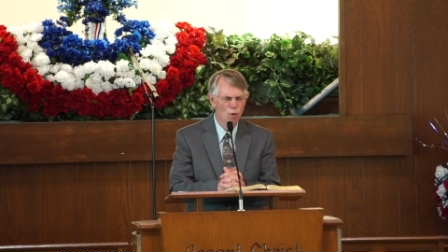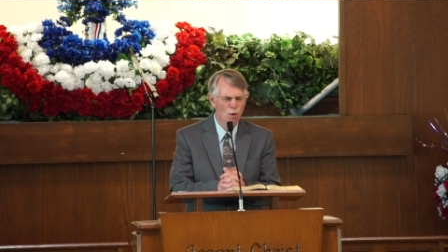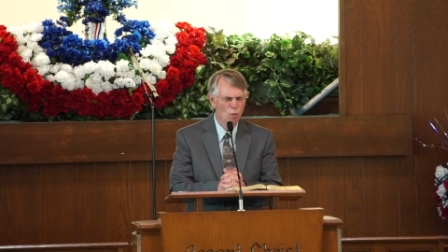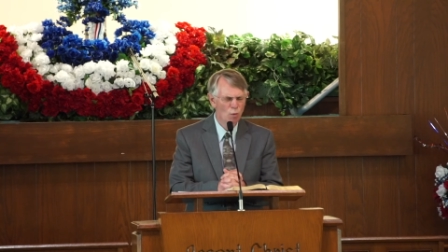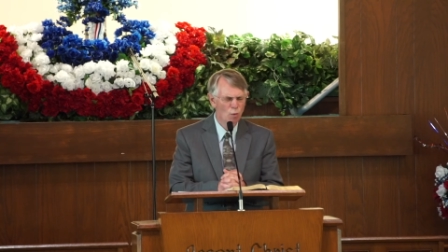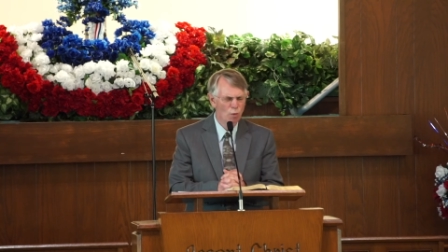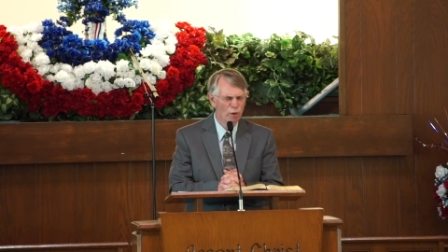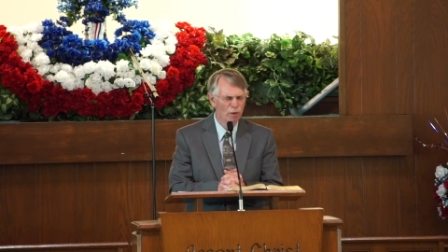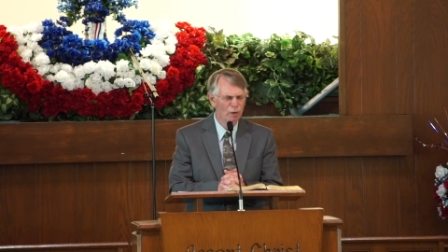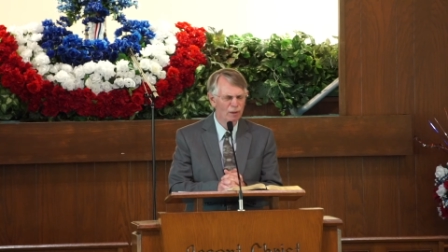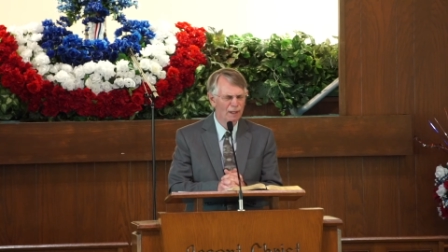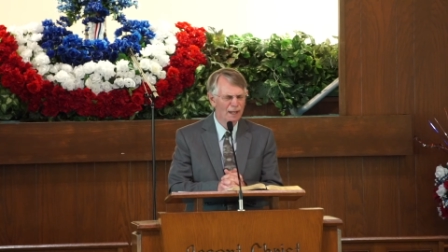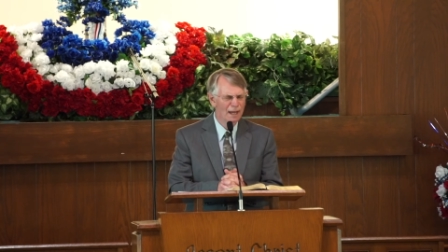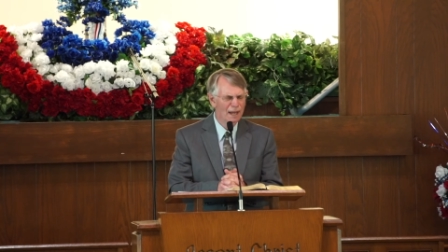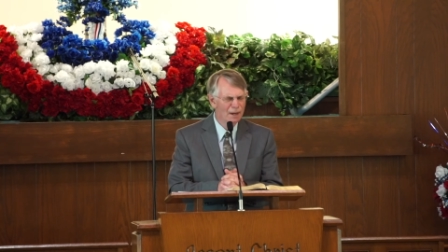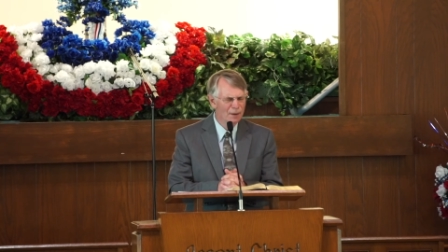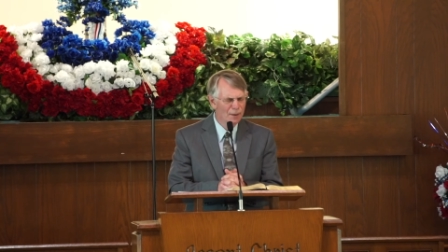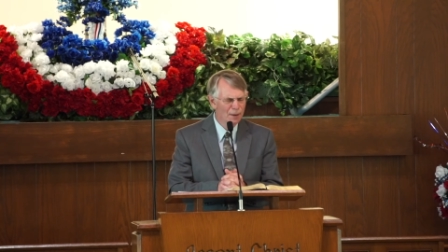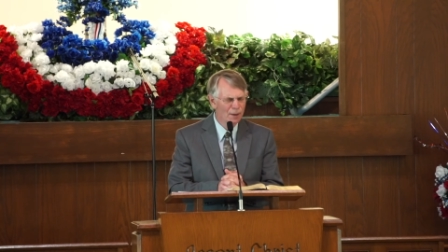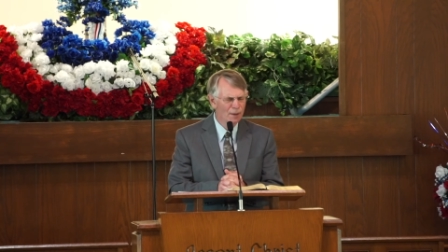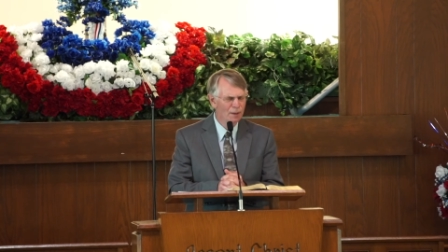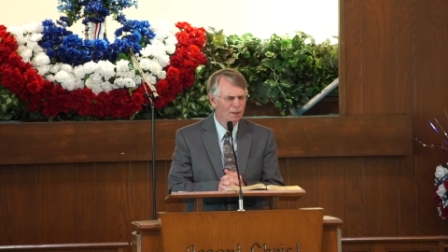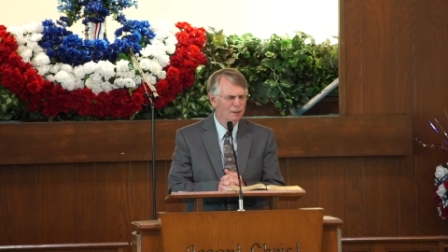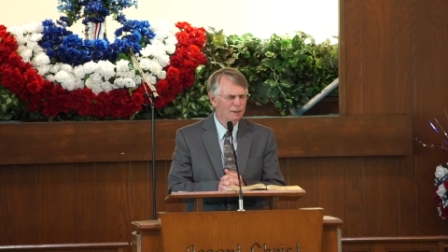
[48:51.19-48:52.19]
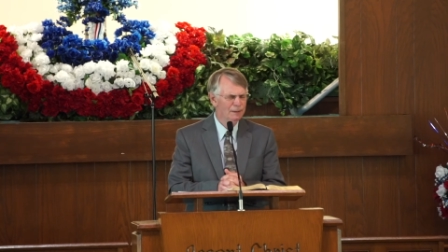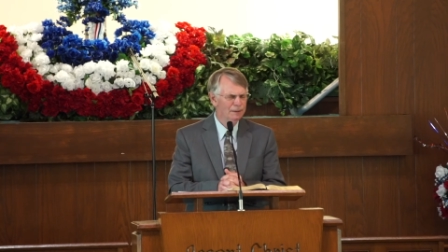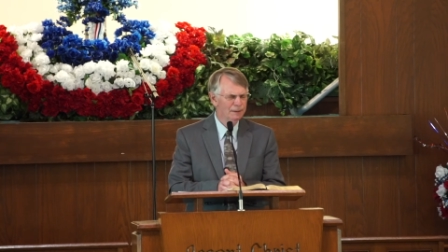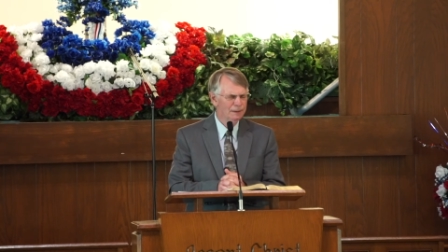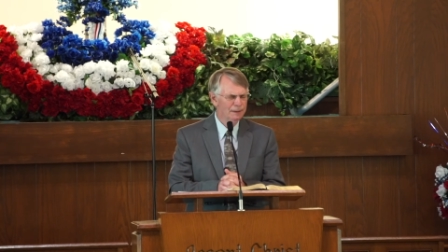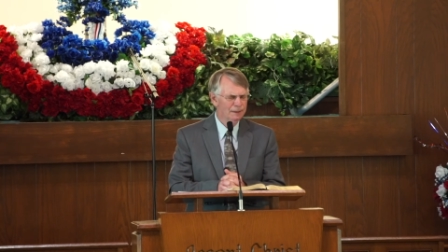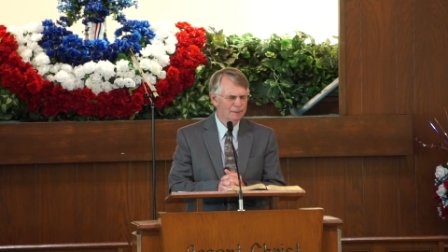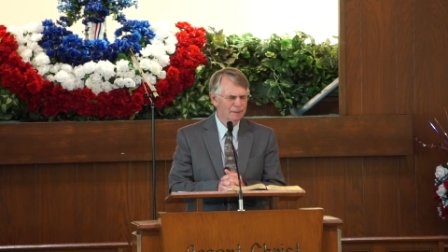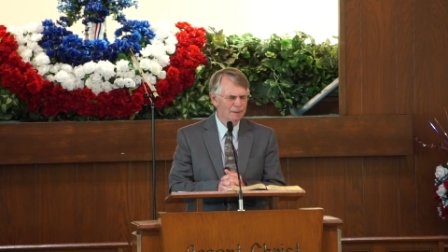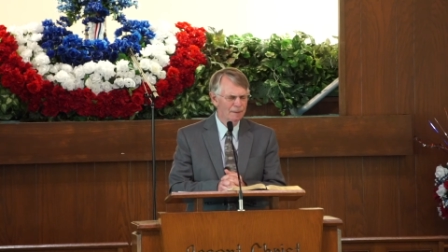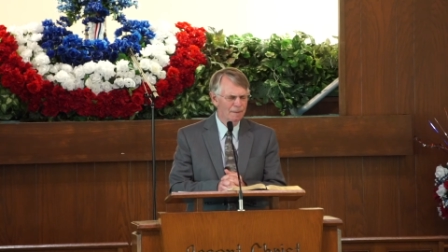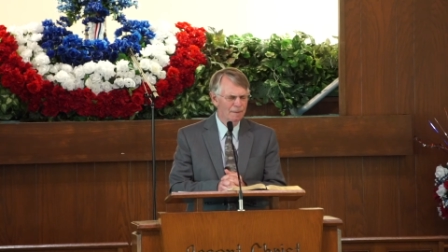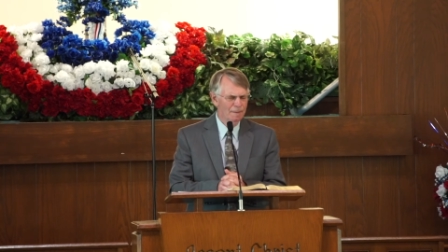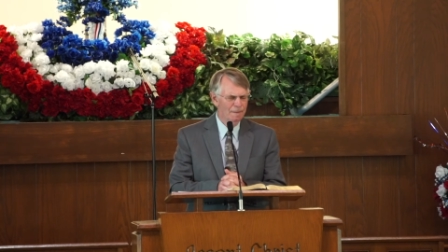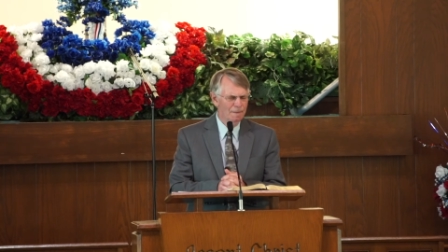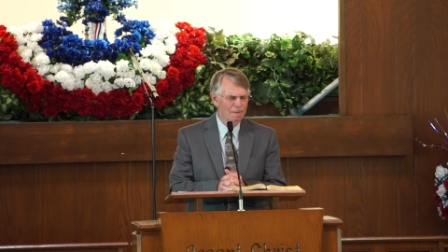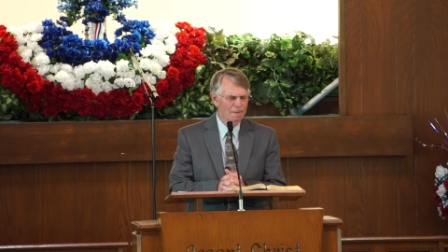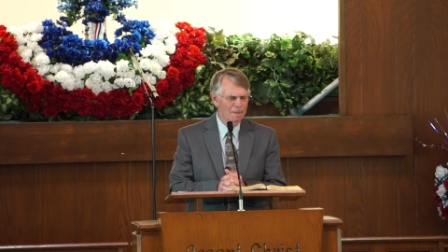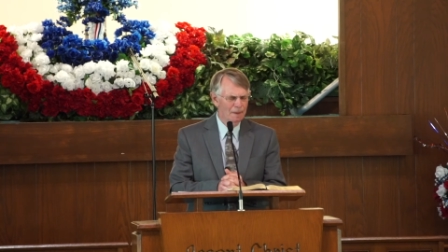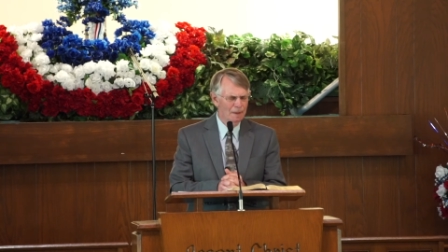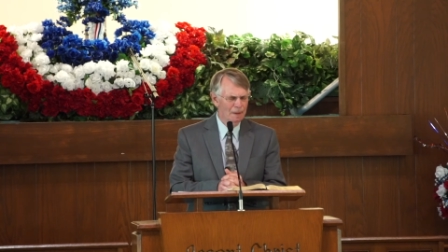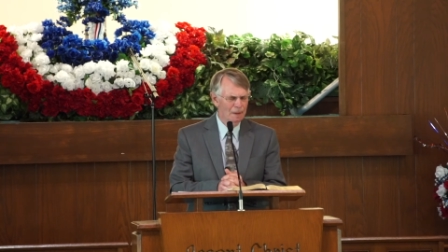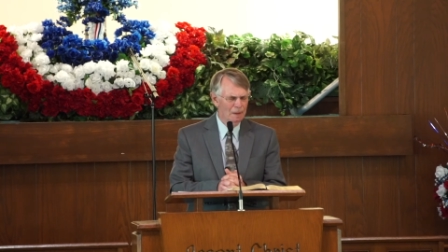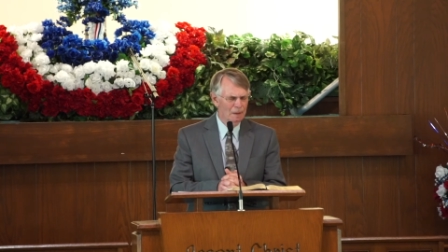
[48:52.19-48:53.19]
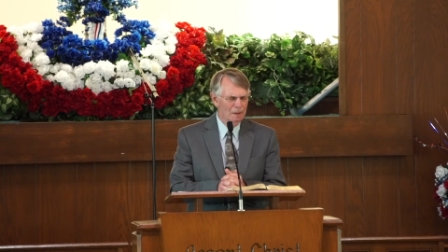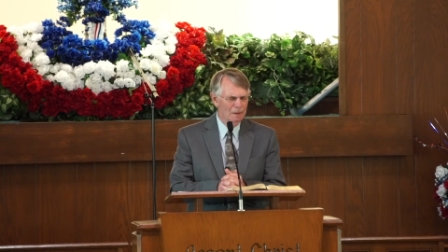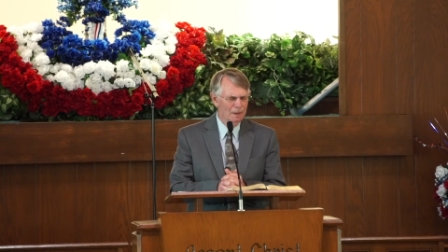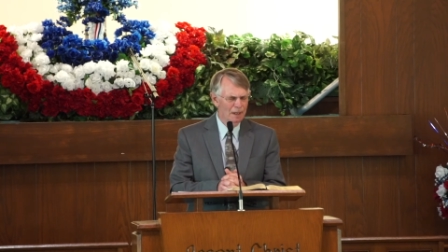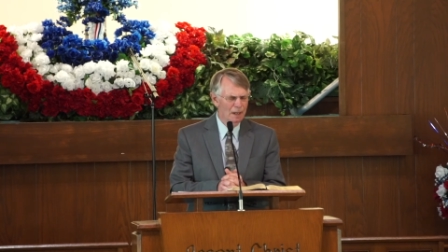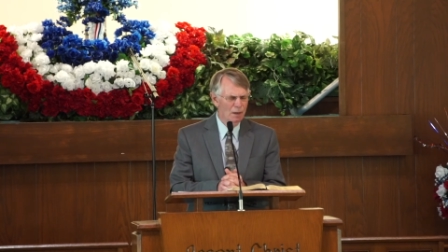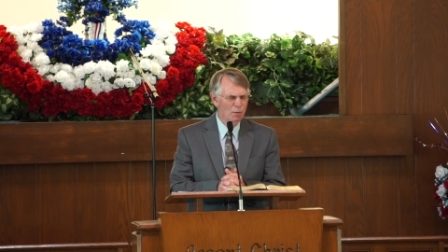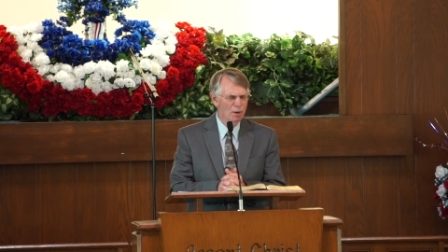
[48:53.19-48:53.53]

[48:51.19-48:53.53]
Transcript: will later, they